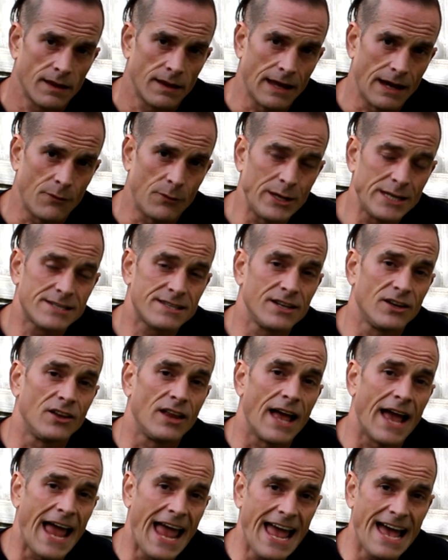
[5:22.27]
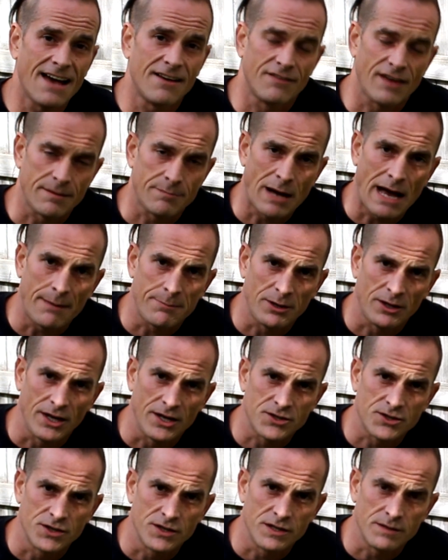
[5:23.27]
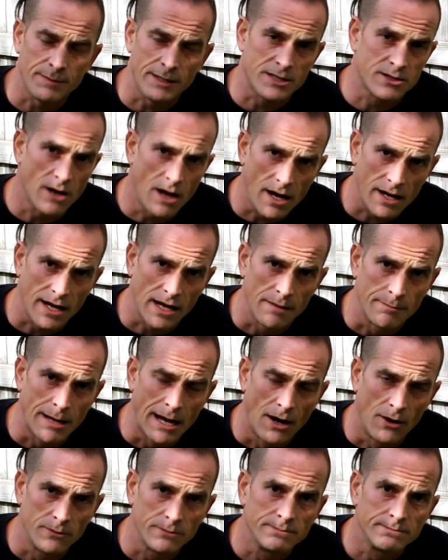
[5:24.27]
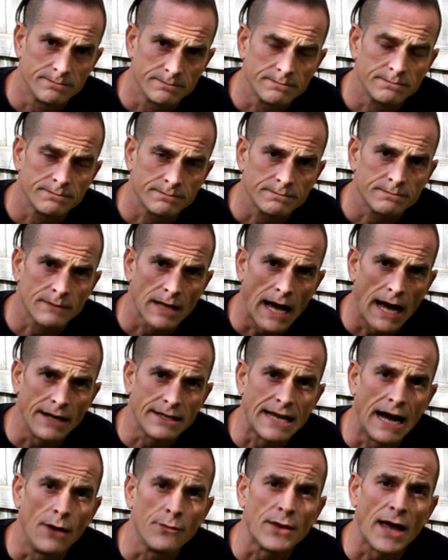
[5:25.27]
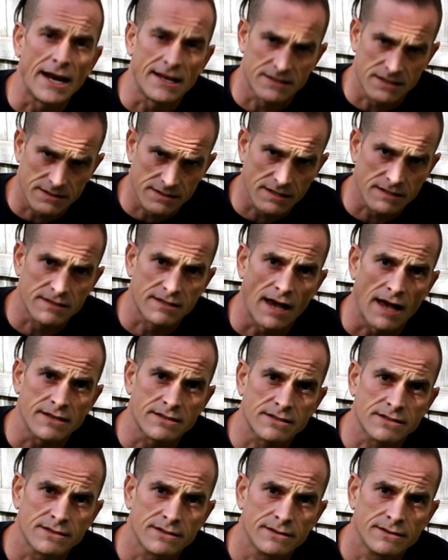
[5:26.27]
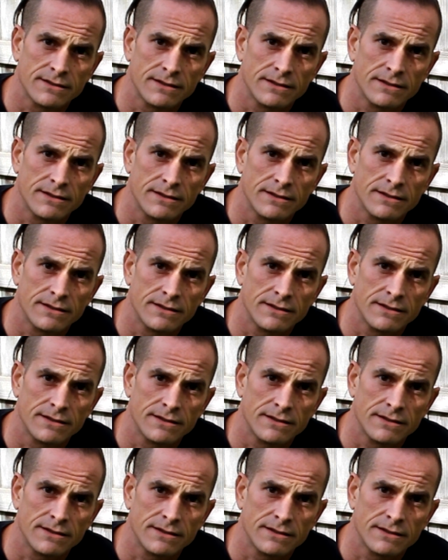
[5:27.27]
That we still have a population to be talking about, I'd count that as a success.